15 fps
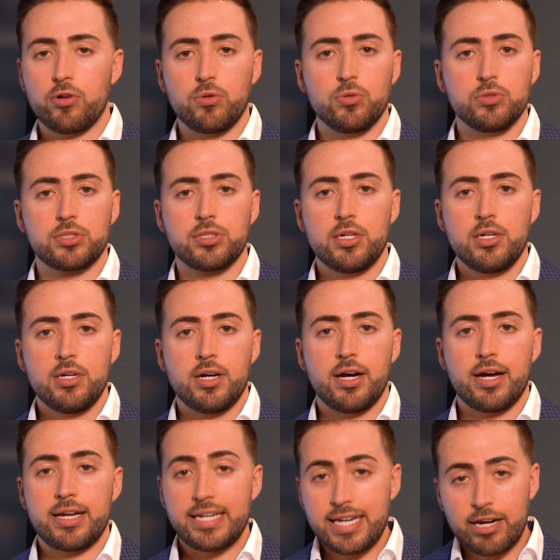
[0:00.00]
who's
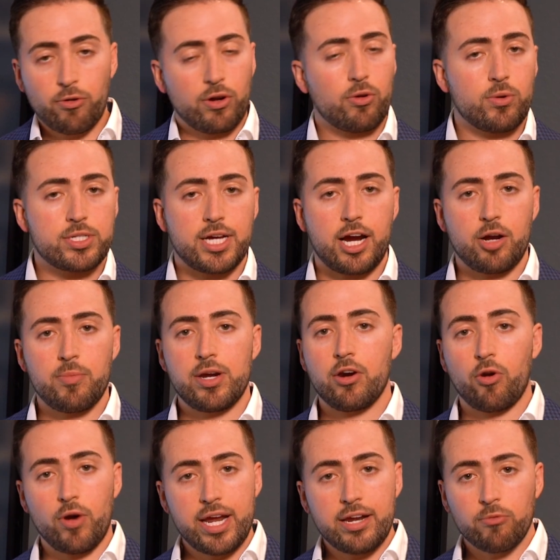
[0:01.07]
nearing retirement
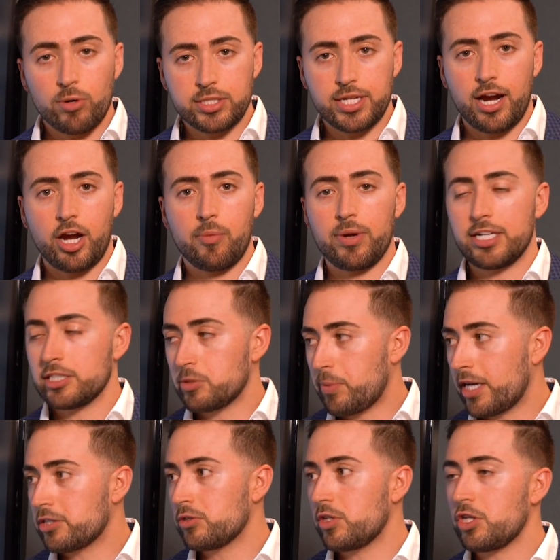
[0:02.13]
or in retirement,
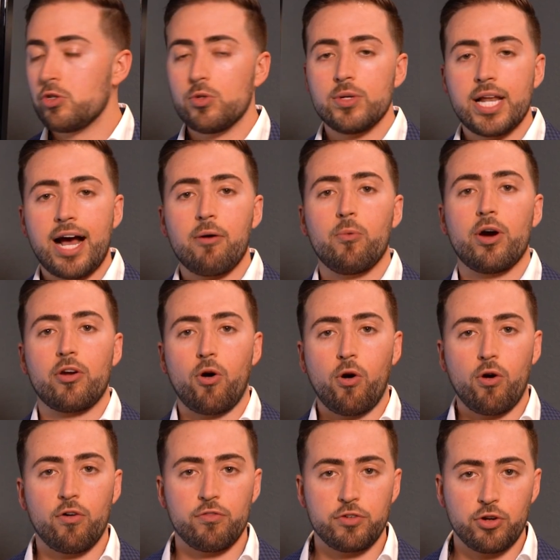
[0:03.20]
especially, you do not want
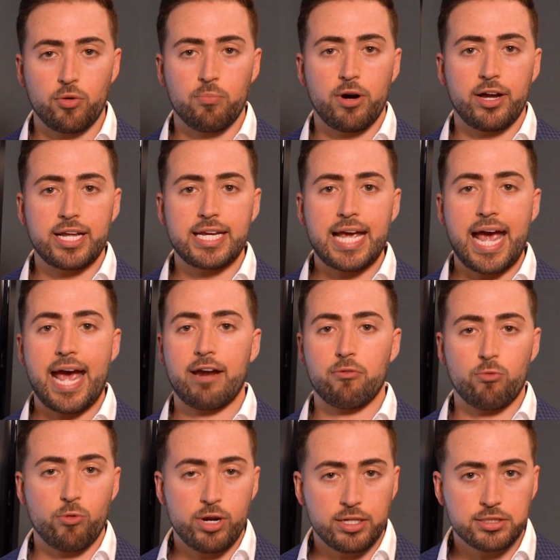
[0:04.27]
all of your money at
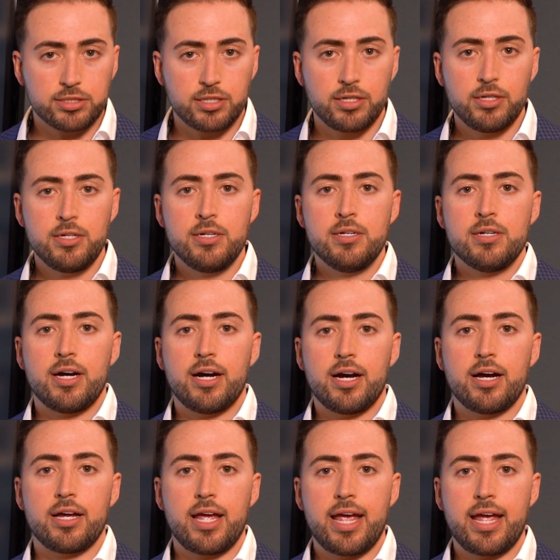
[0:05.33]
risk.
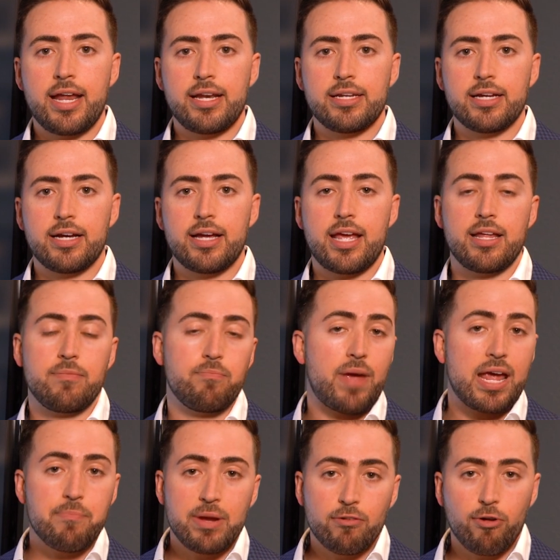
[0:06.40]
It
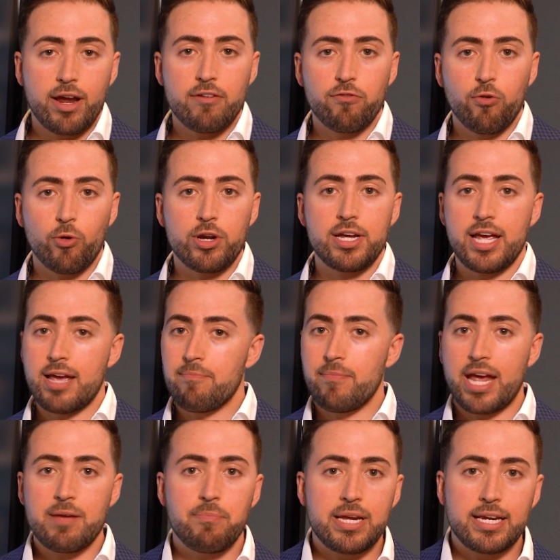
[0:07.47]
may be right for you, it
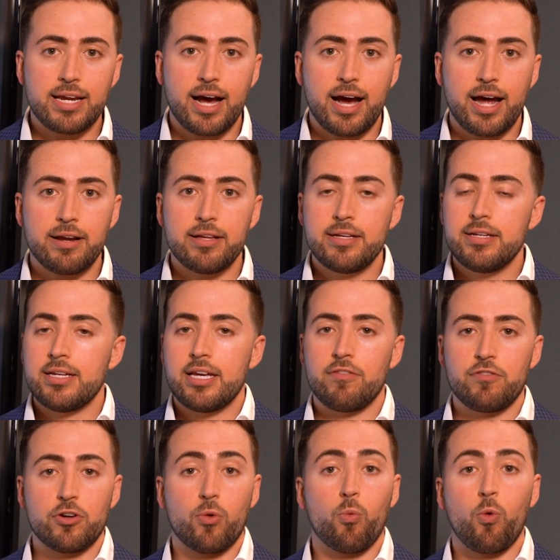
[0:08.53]
may be not.
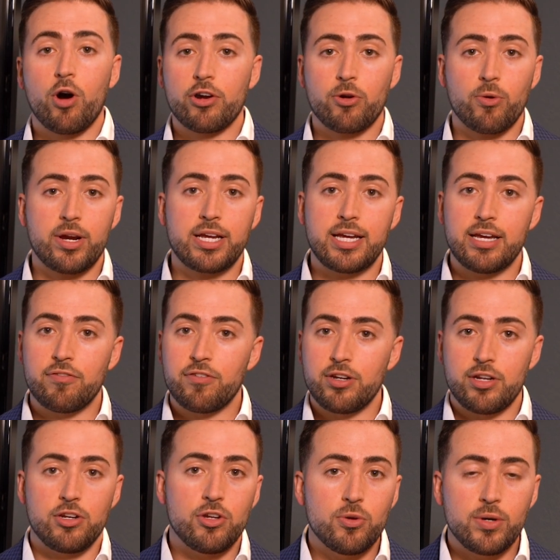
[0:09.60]
If you're wondering if an
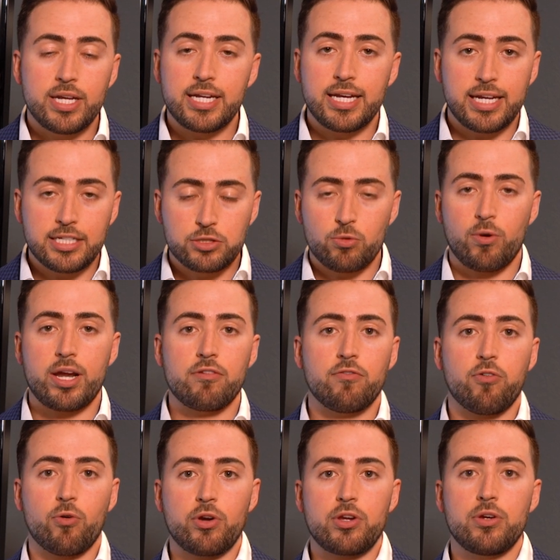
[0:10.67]
annuity is right
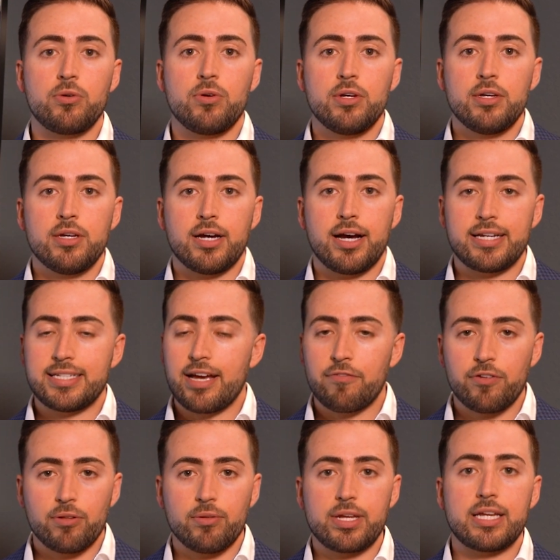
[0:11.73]
for you,
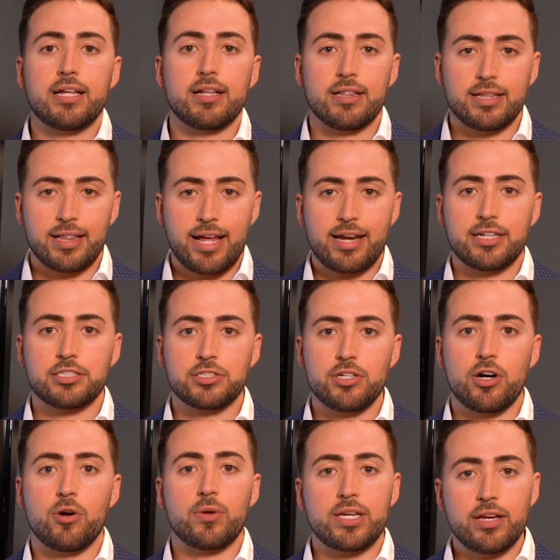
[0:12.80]
definitely let us
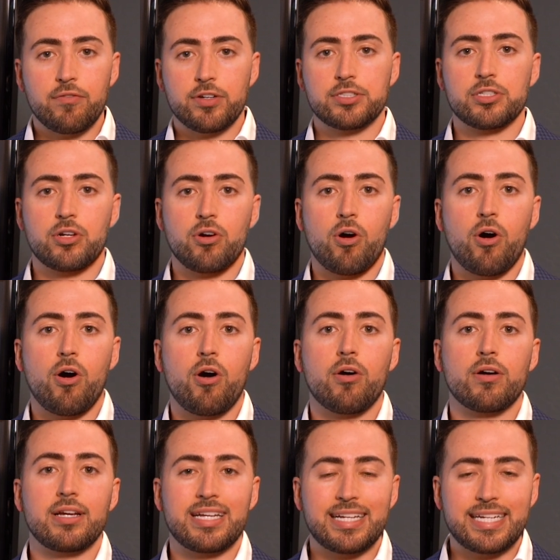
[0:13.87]
know, give us a
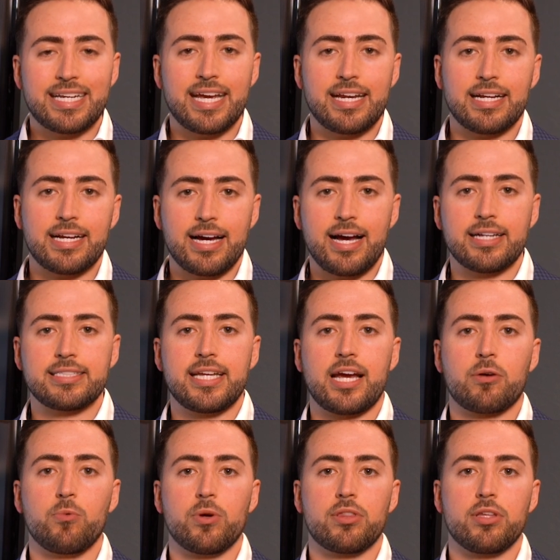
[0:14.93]
call, get in
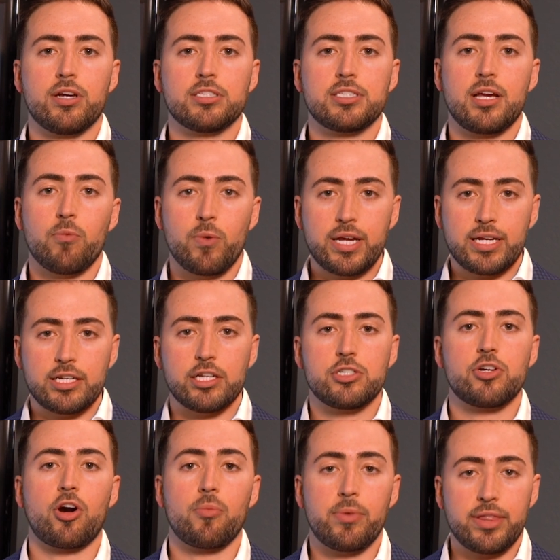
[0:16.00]
contact with us, and we can
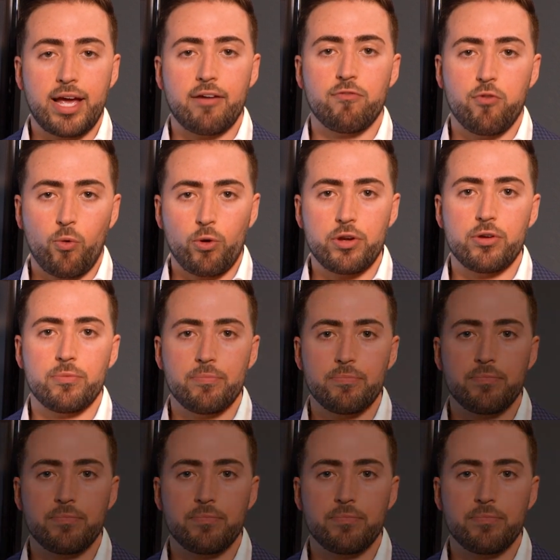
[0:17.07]
determine that for you.